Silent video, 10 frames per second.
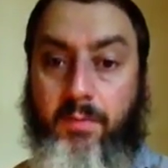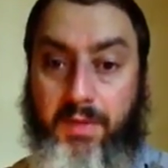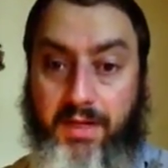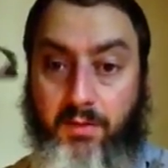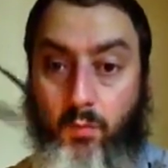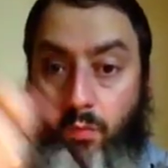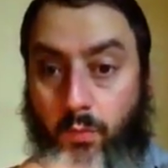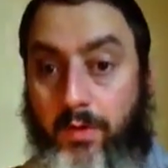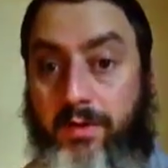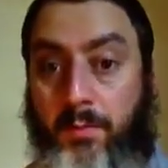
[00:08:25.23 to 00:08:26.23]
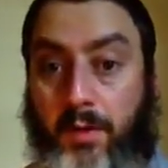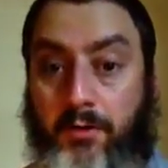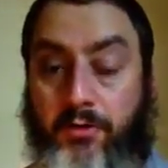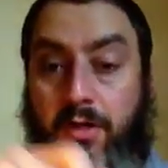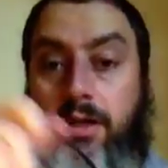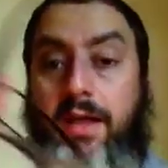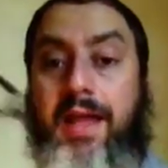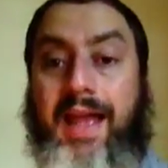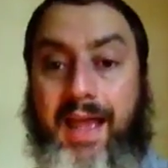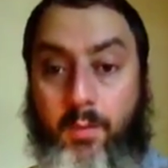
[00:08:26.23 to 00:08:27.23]
Meaning we're in depression,
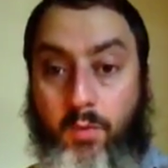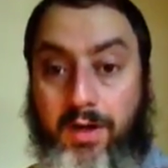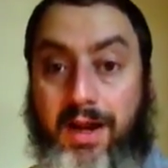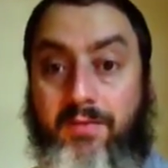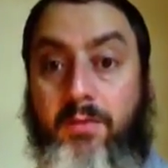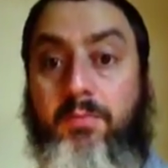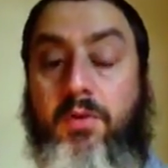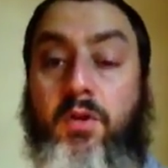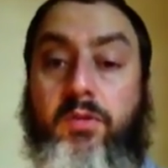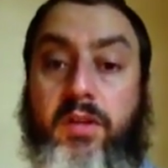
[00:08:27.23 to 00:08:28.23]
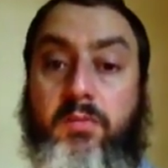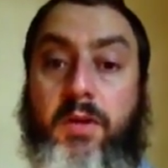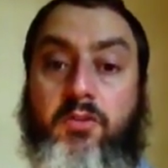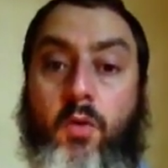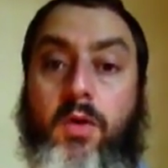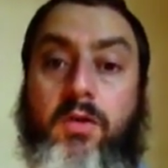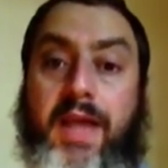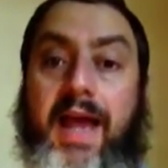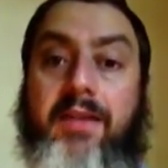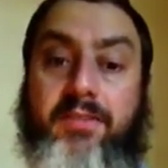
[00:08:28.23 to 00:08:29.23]
and we're not even using as much oil,
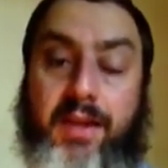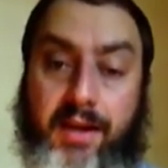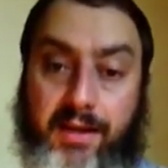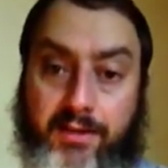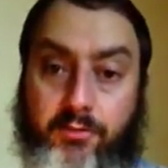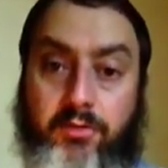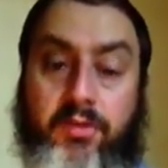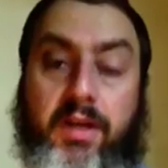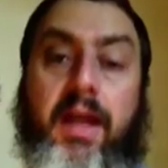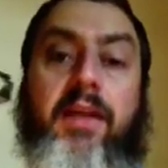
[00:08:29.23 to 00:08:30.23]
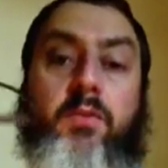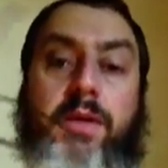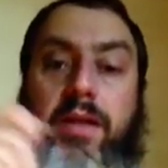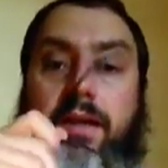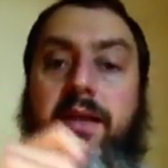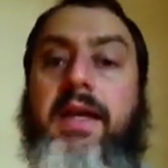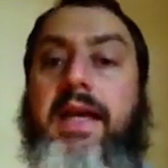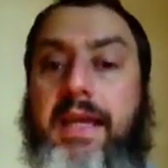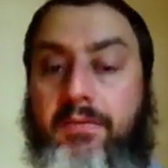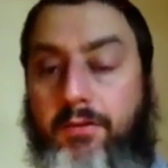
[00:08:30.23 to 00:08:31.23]
gas, and electricity as we did
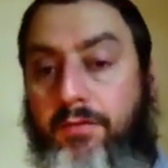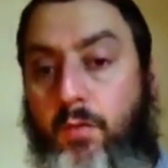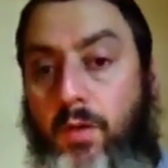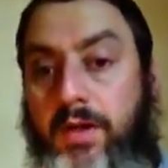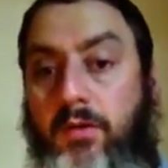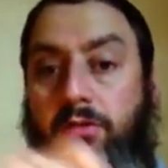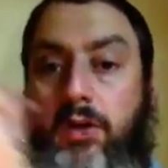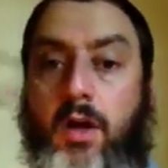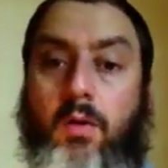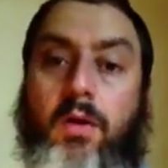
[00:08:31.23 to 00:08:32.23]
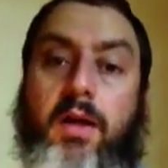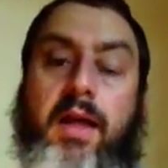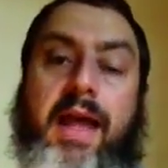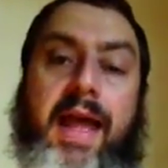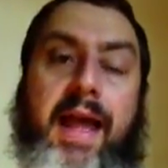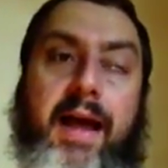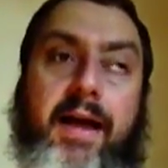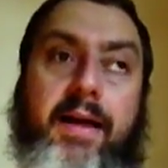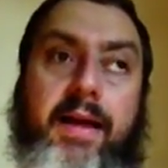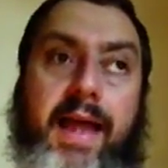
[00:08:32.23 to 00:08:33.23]
even 4 years ago.
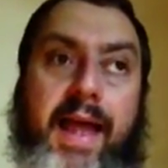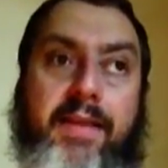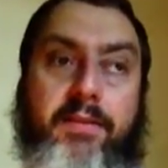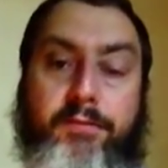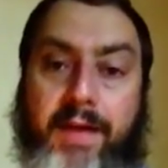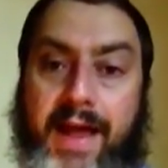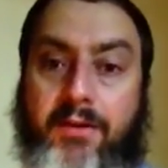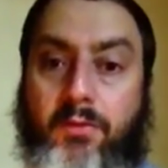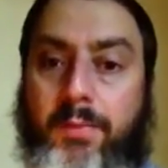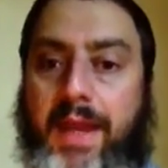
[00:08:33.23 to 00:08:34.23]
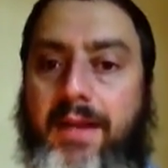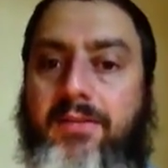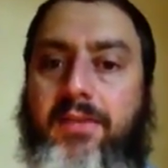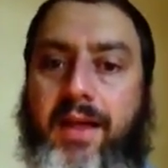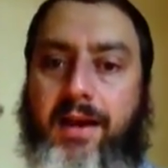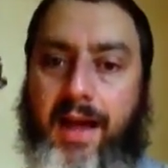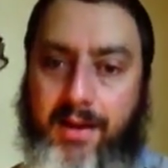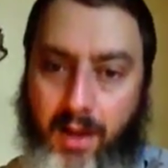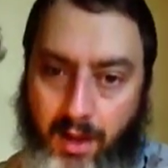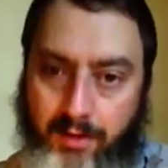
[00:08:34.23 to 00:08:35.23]
And the fact remains that
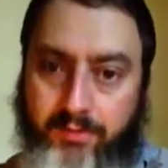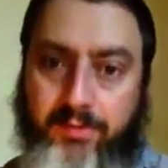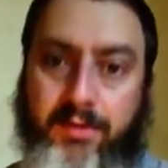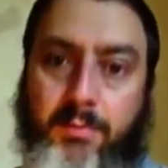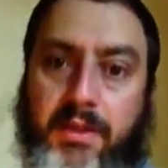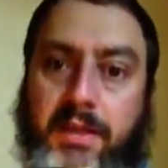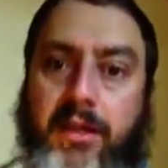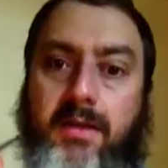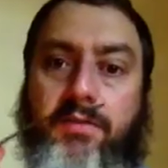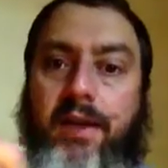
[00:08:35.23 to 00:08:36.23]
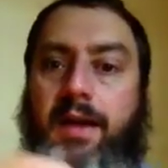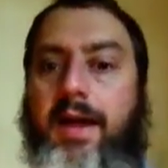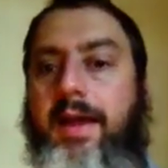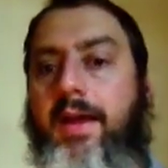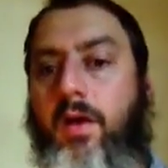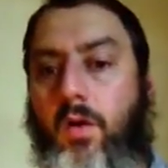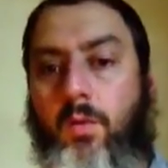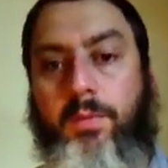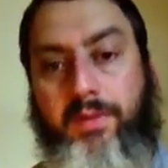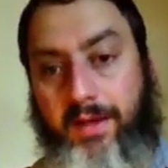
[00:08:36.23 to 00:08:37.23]
I honestly believe, and I
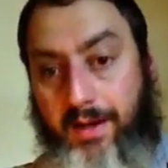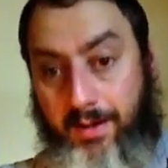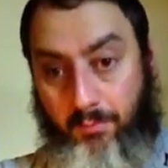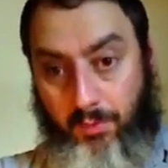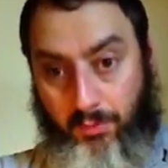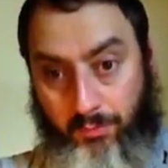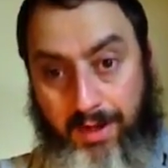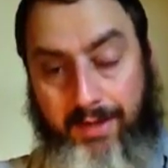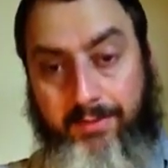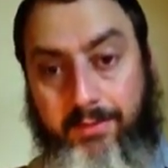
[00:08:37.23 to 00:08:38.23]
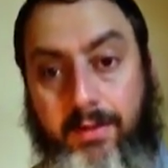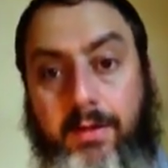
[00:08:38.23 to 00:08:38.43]
hope that I am correct,